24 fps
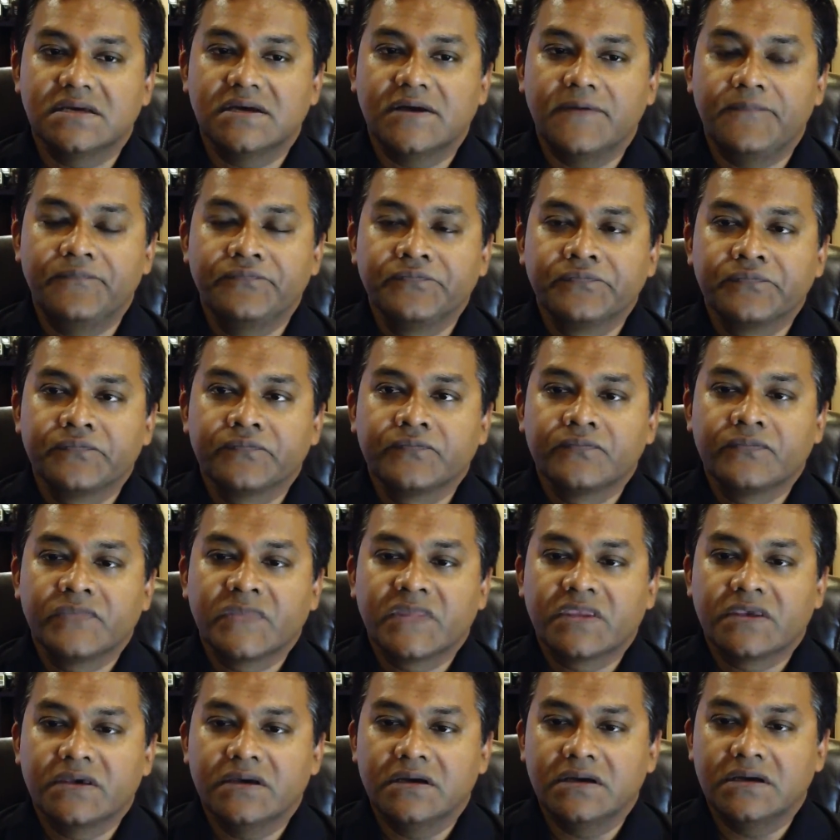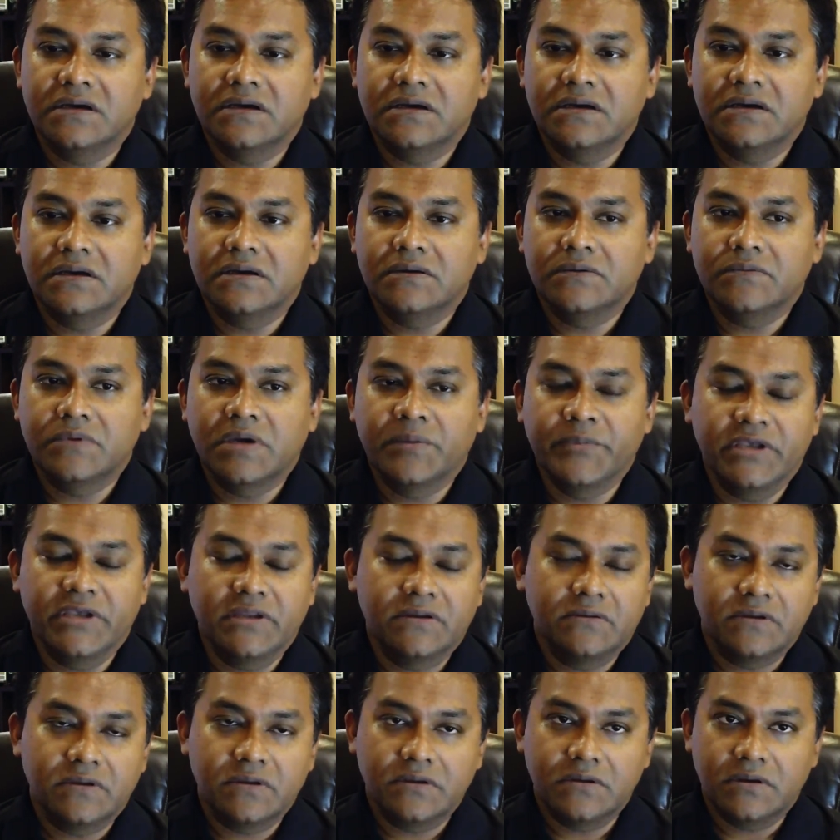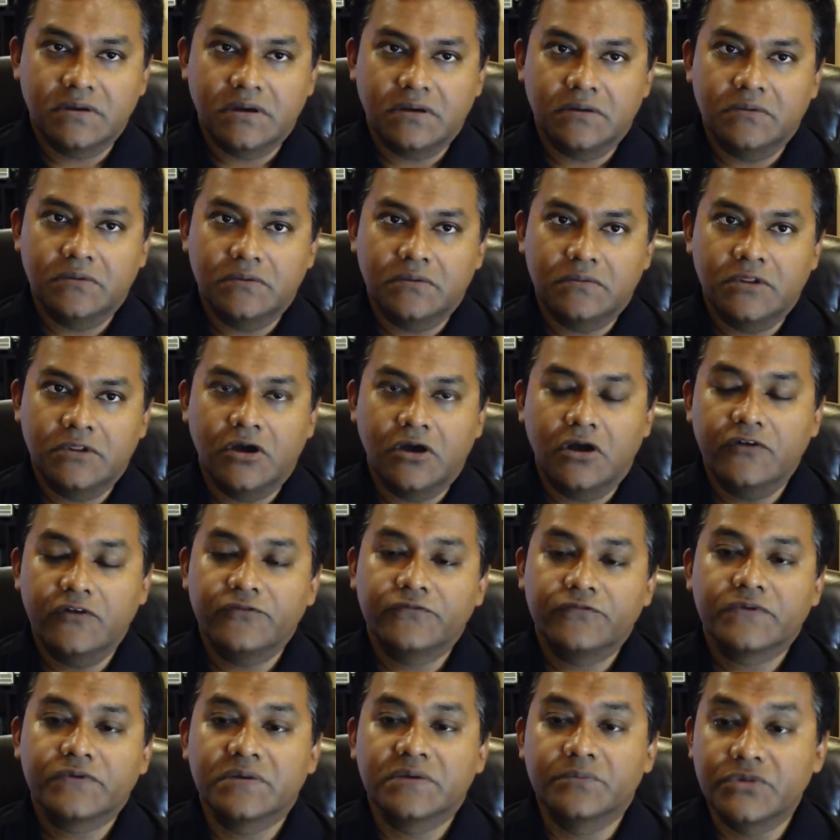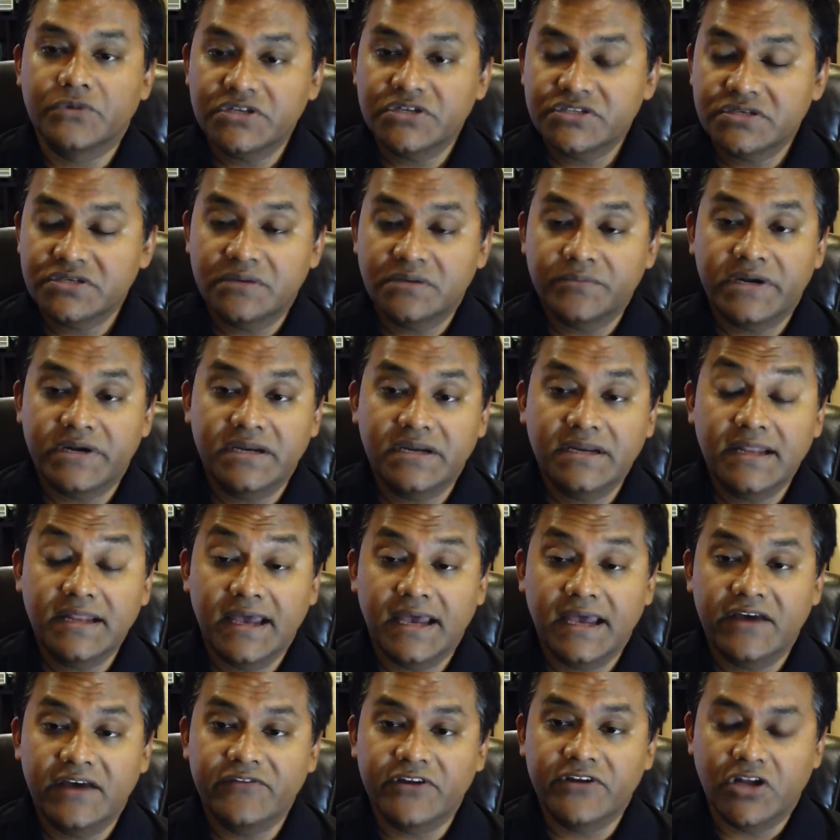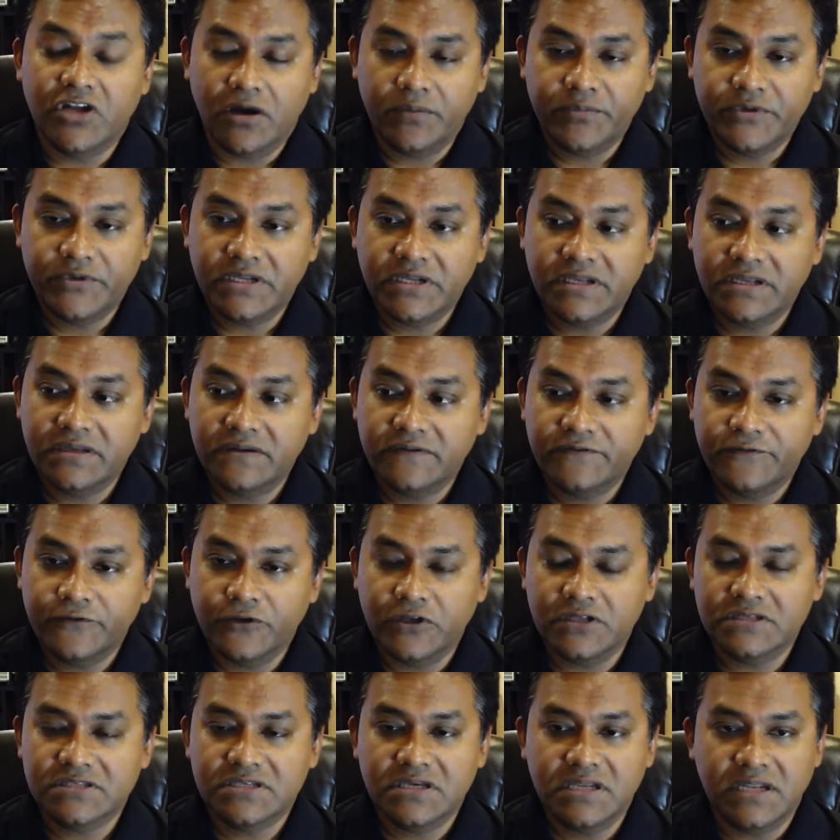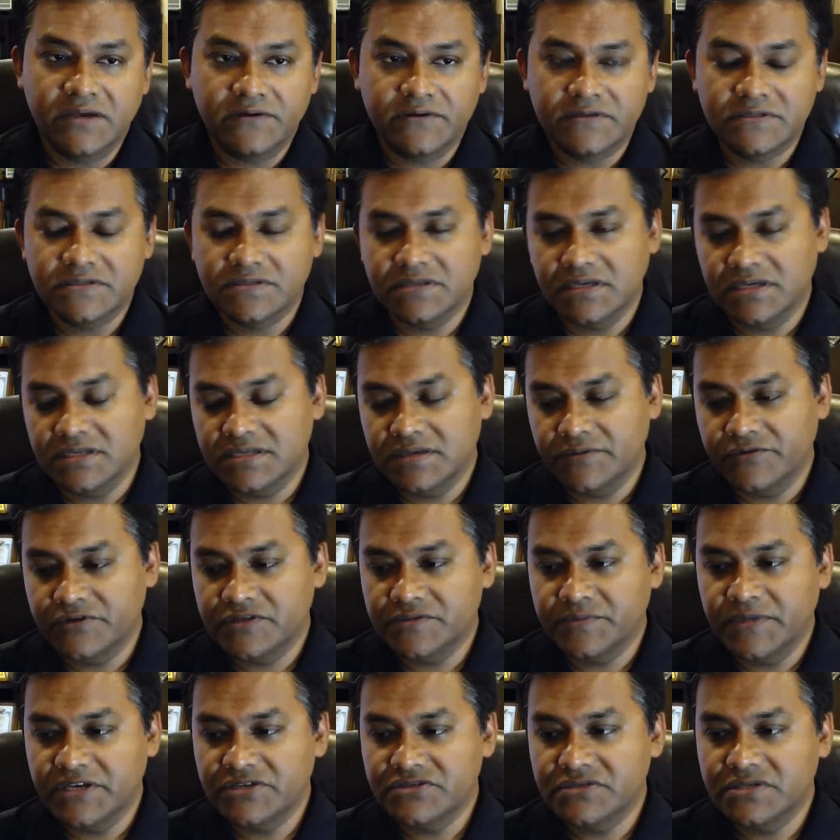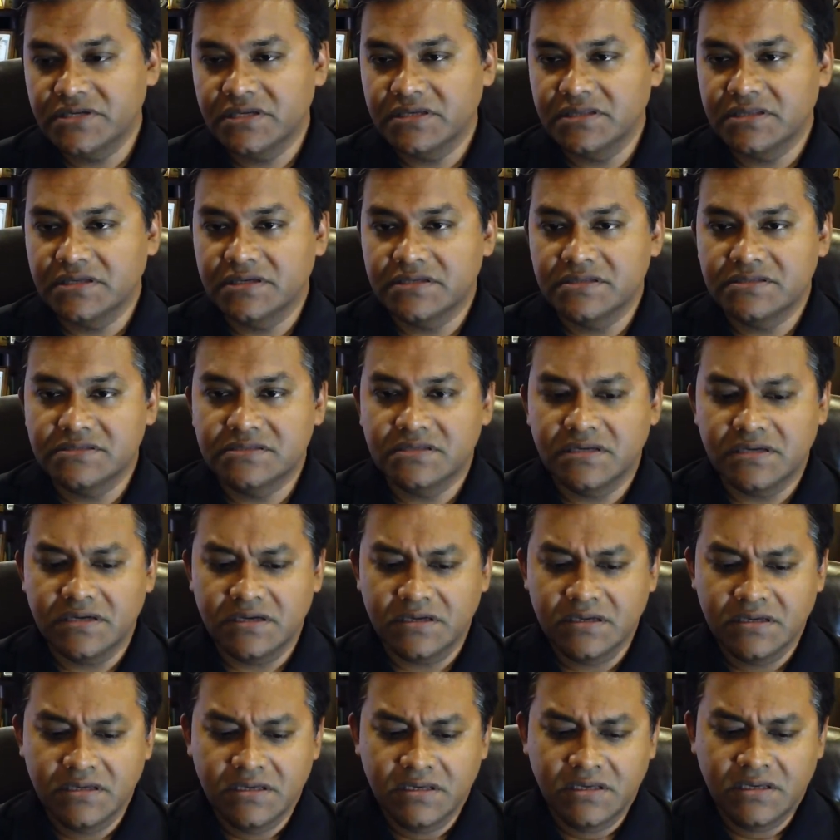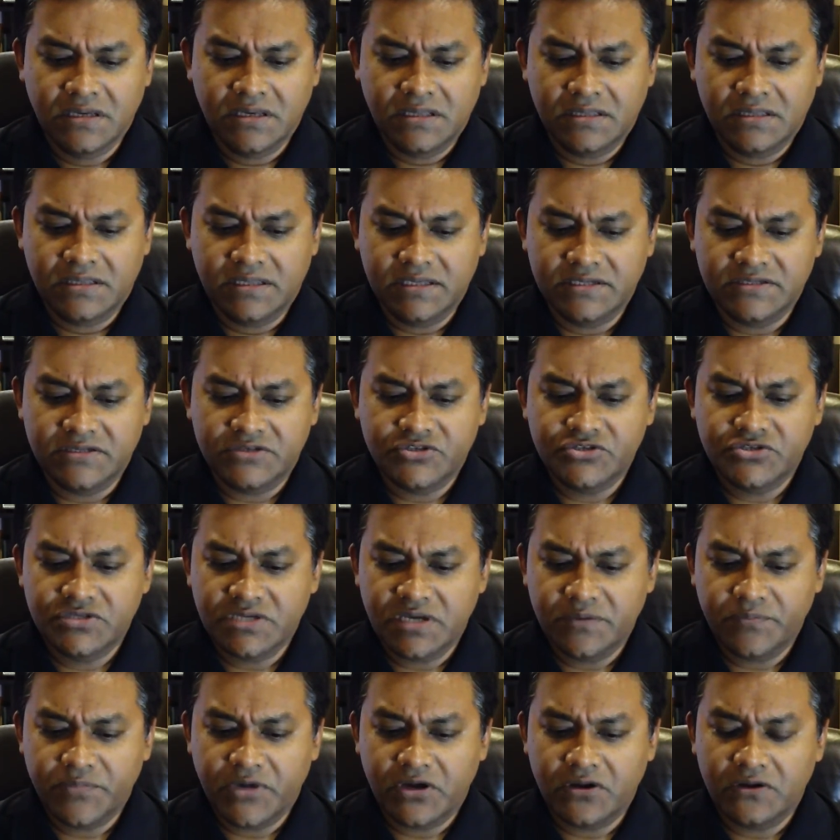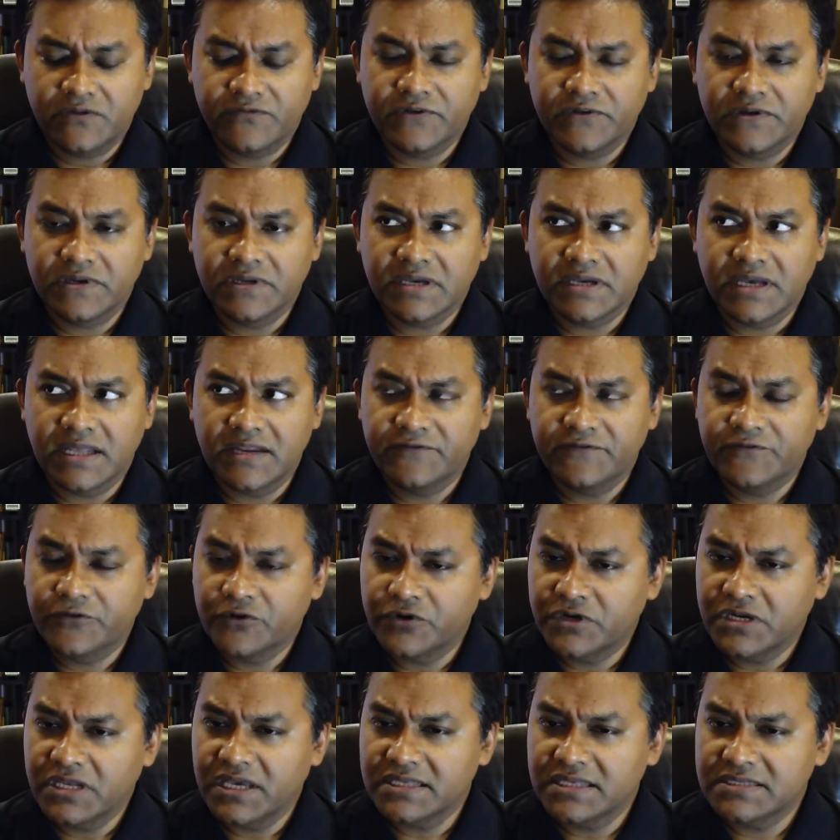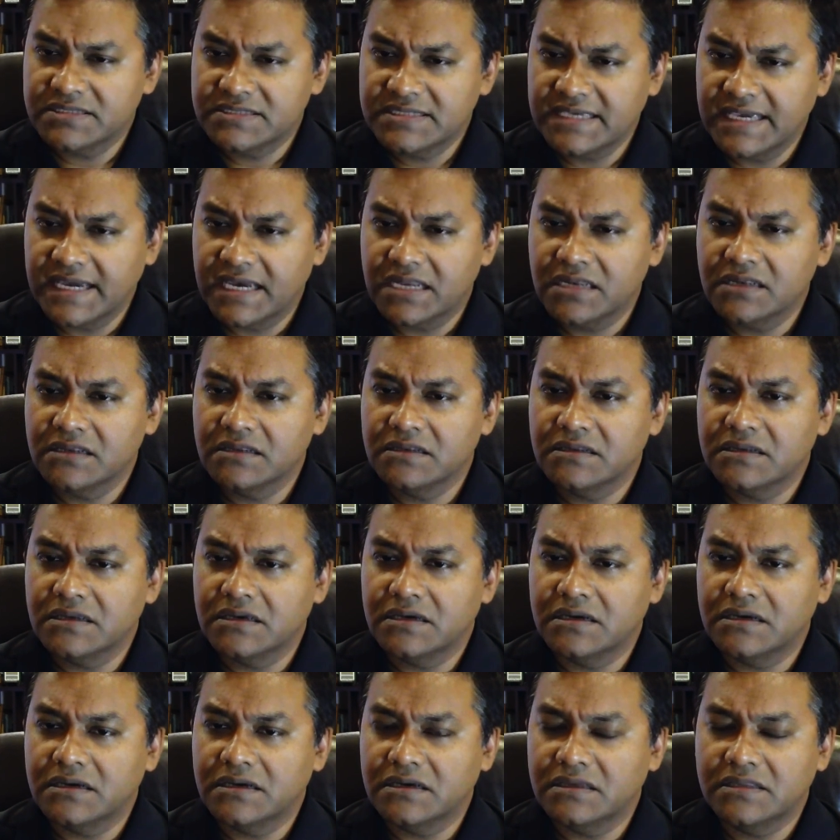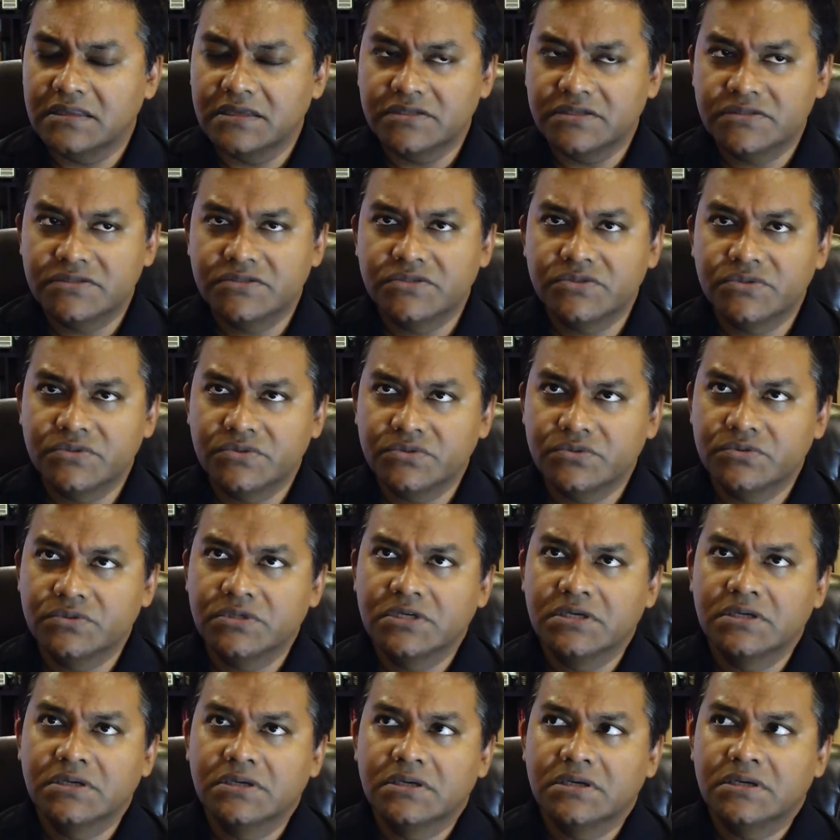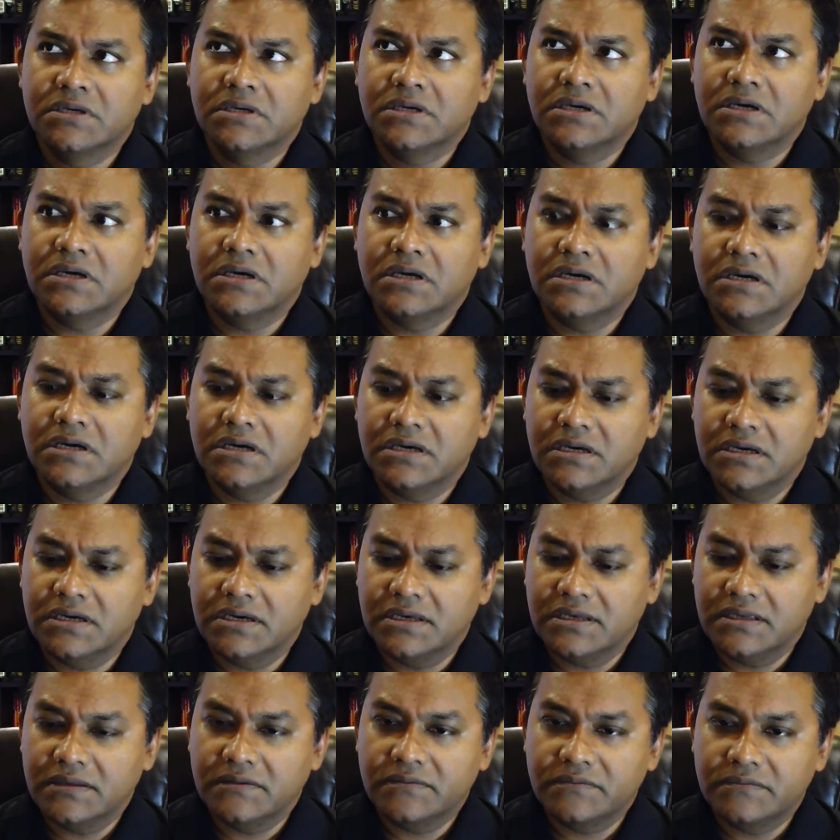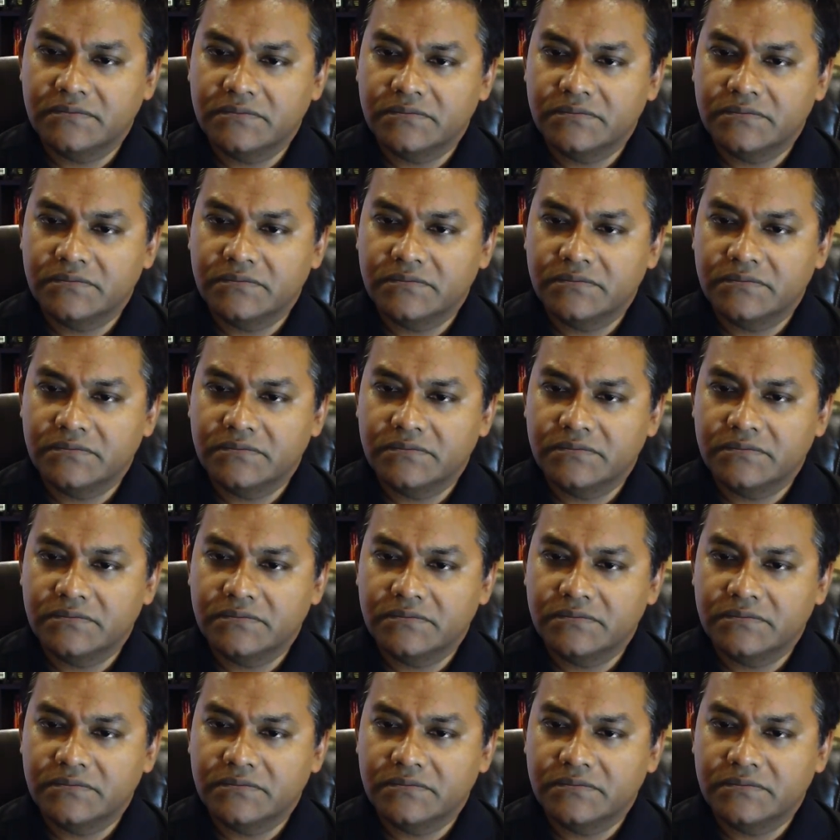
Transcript: Uh, uh, I mean, a lot of commercial marine have adopted fuel cell. I was I uh, was mentioning there's uh, there's a ship out of in California in Seattle uh, two uh,